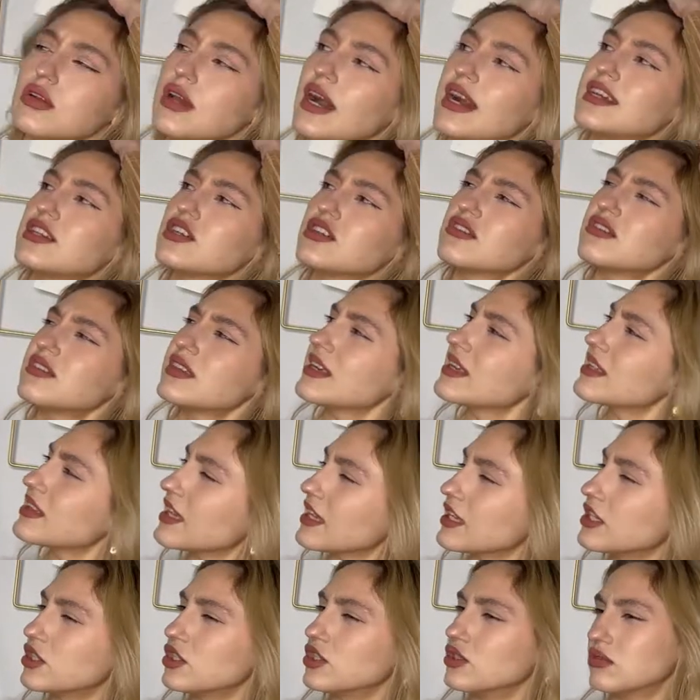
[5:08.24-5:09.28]
I don't think
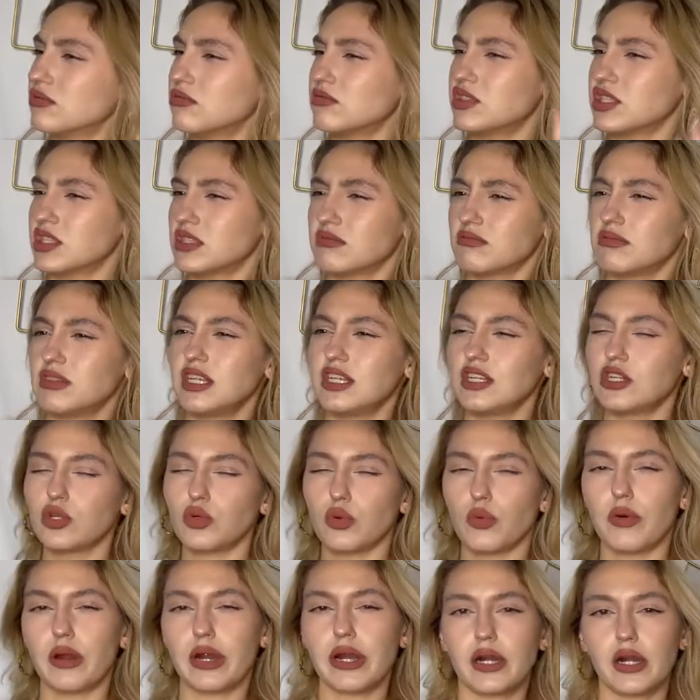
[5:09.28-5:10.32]
that you just need to
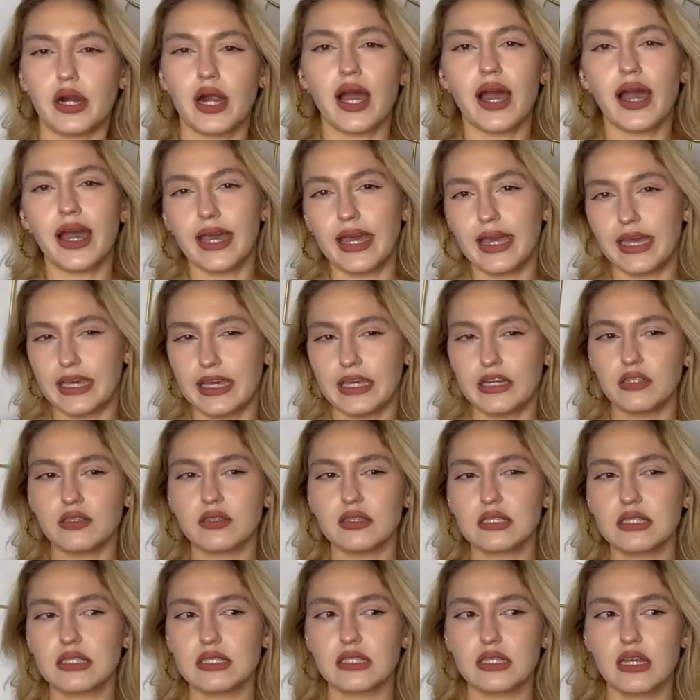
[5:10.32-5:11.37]
wear high
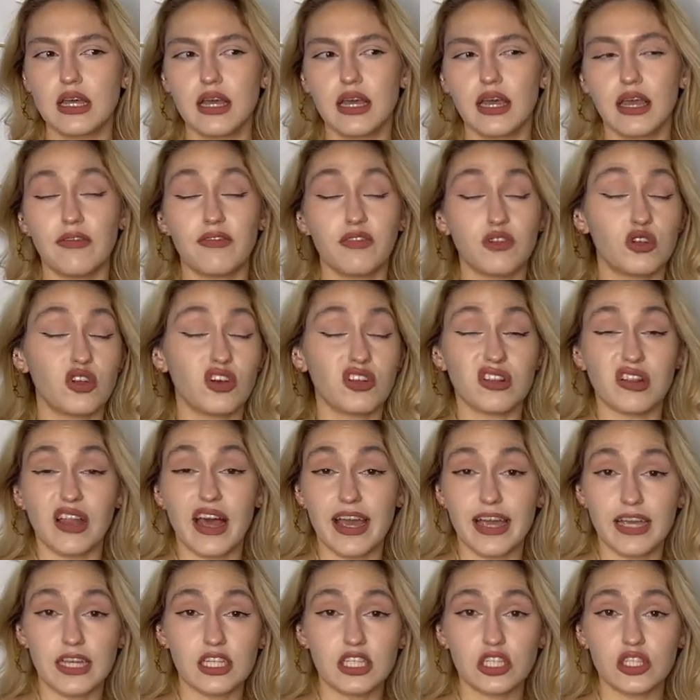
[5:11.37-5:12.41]
heels if you don't
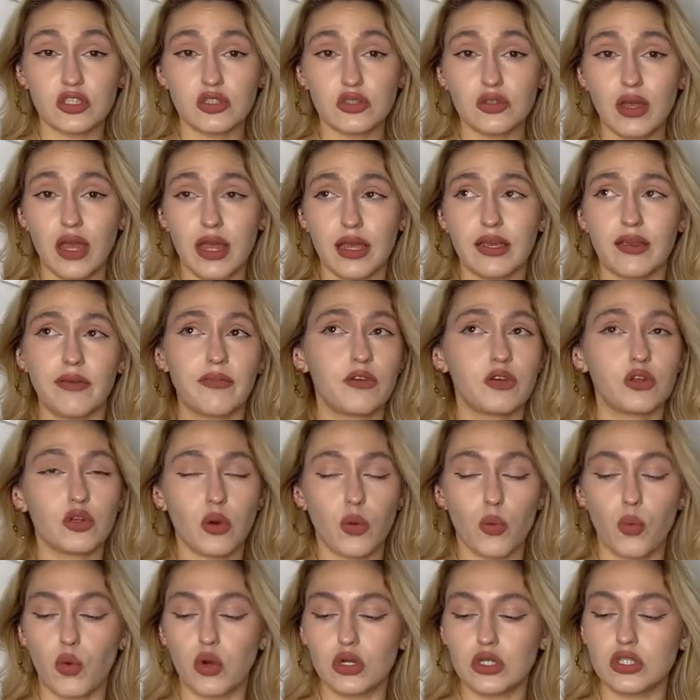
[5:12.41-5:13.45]
like to and if you
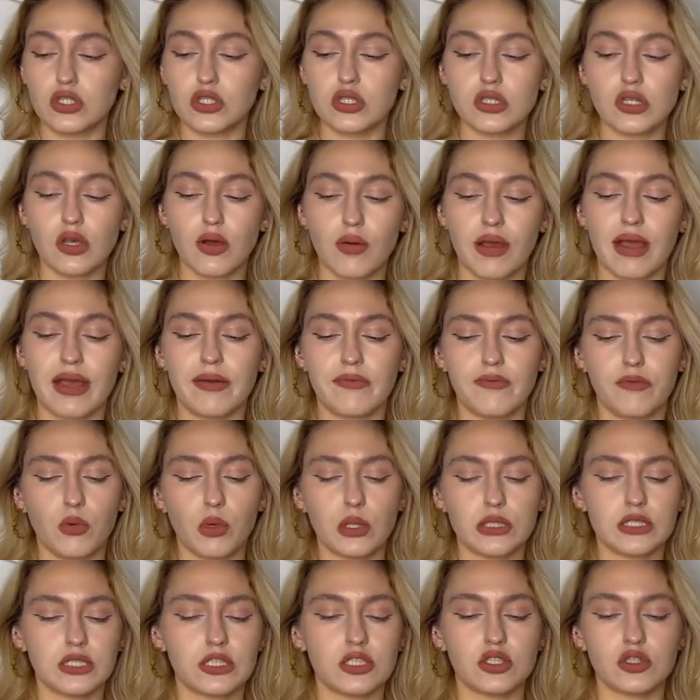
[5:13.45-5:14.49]
don't want to. So I
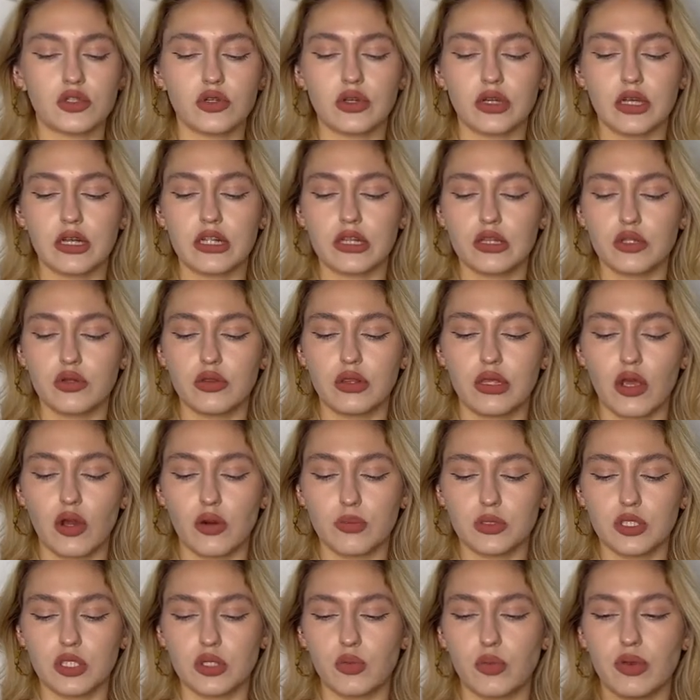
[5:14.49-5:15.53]
wanted to include the
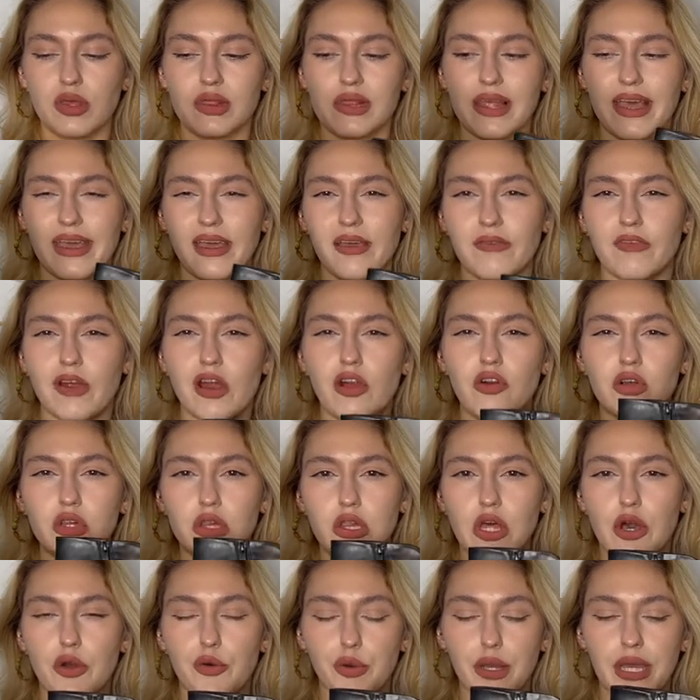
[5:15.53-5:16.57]
option with like a very
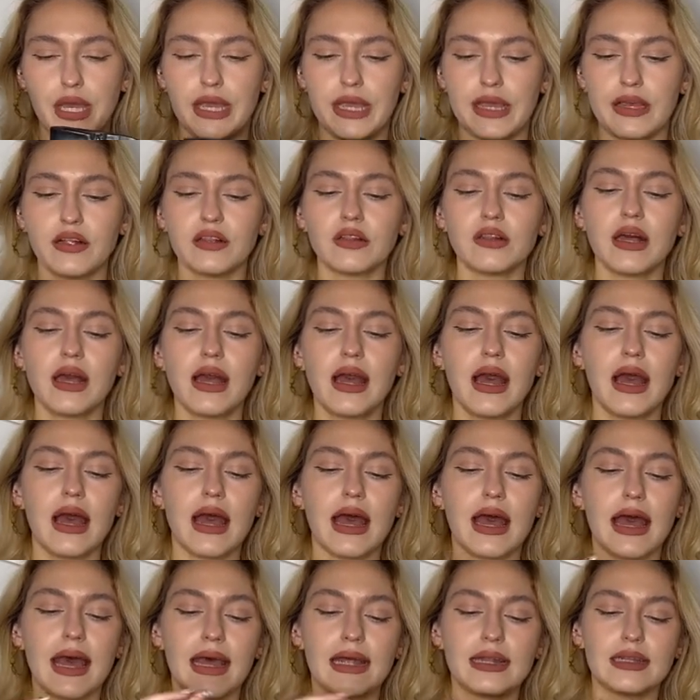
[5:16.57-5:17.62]
low heel.
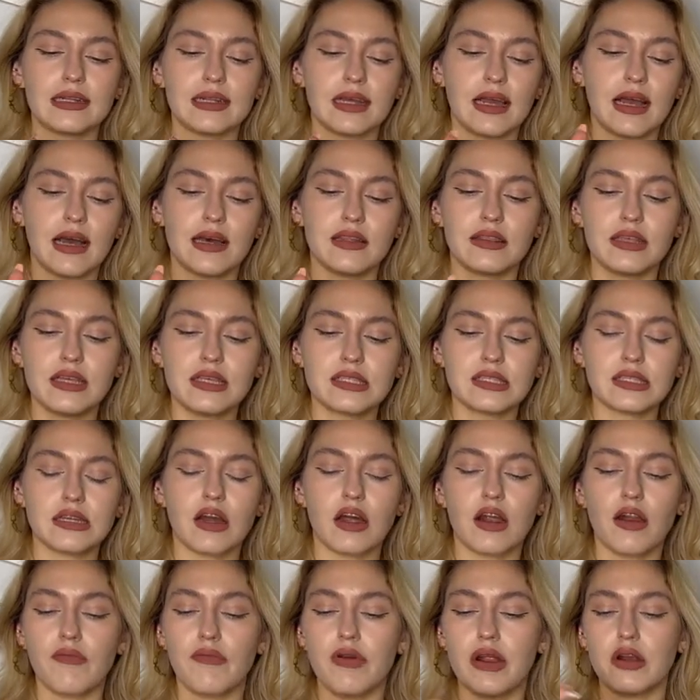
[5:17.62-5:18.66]
And these
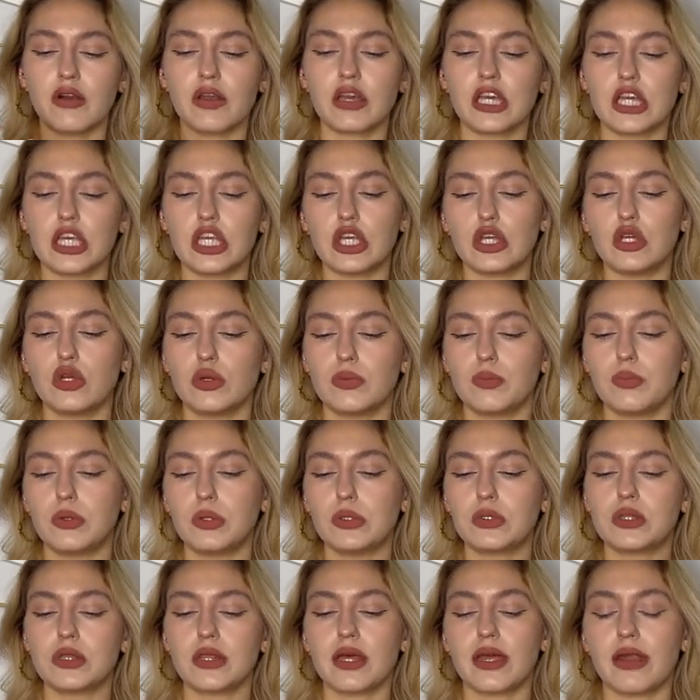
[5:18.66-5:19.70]
are very cute
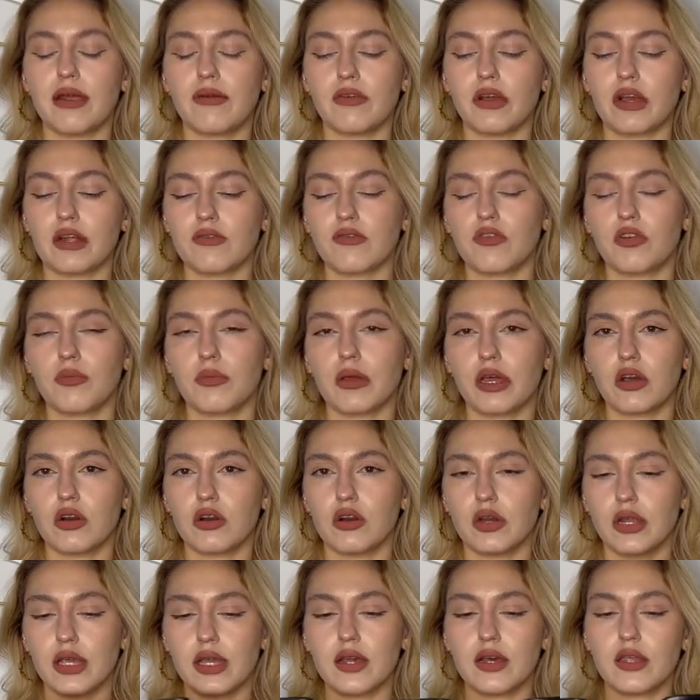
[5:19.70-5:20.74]
boots that I've got from
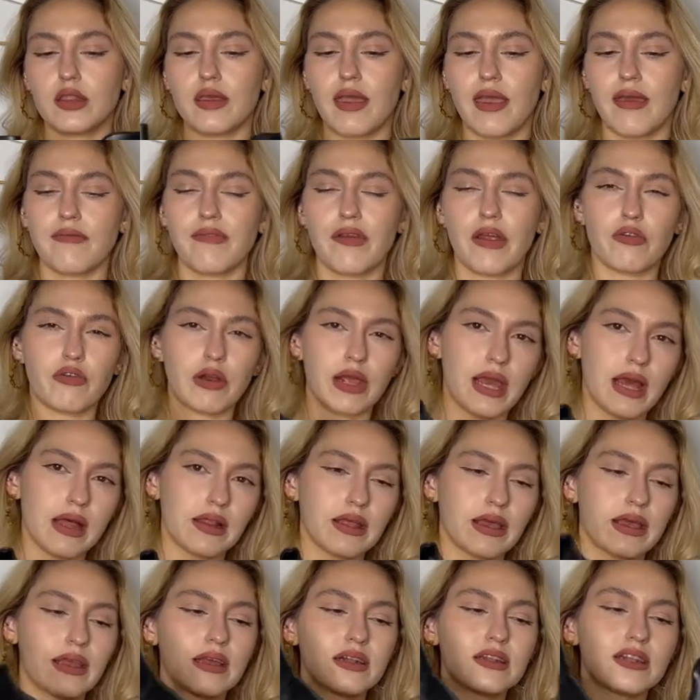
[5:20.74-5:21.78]
Iconica. They are very
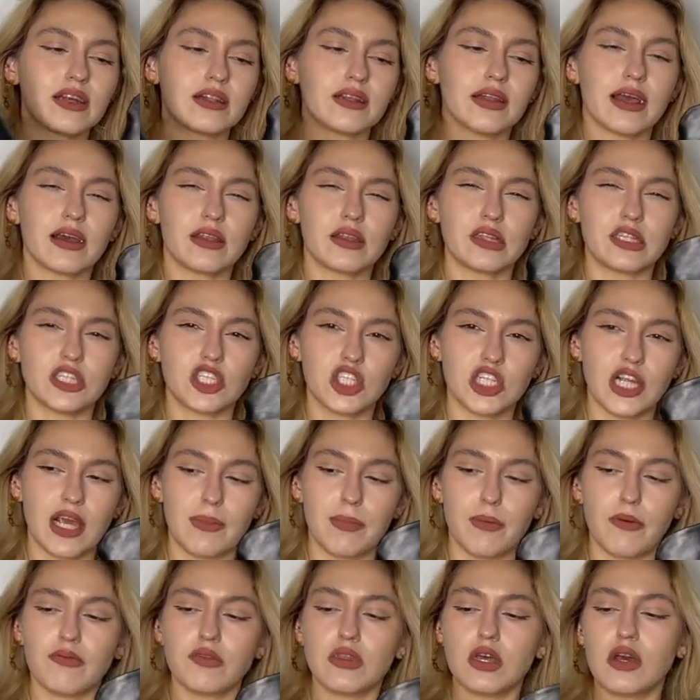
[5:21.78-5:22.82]
elegant. I like the
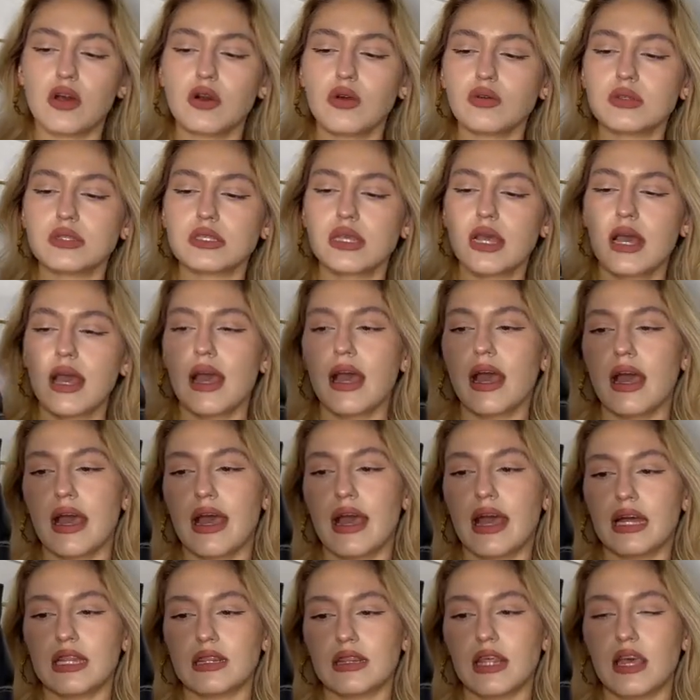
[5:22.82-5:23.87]
shape of those.
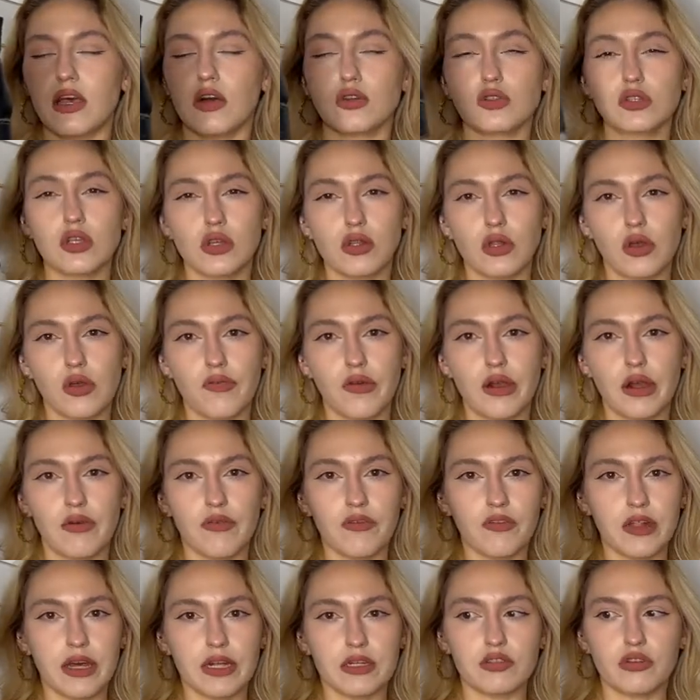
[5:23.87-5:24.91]
And they also look very
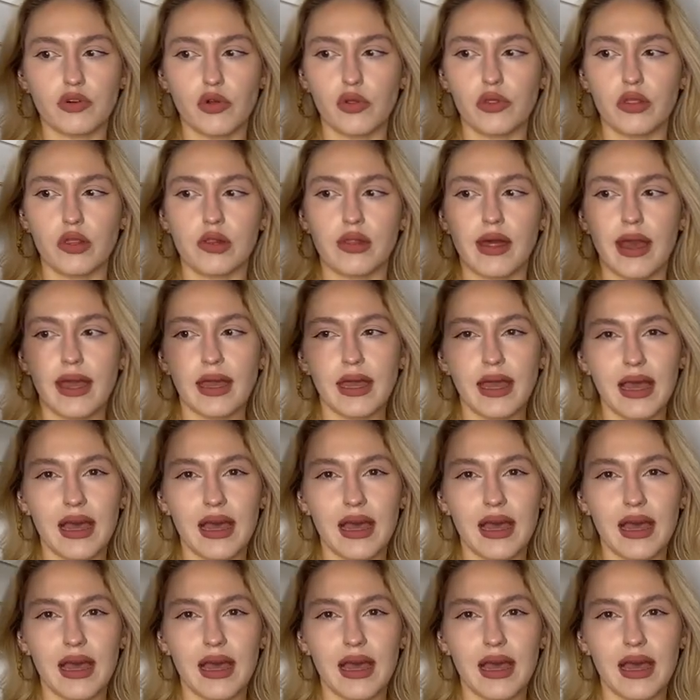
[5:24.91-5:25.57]
flattering on the leg.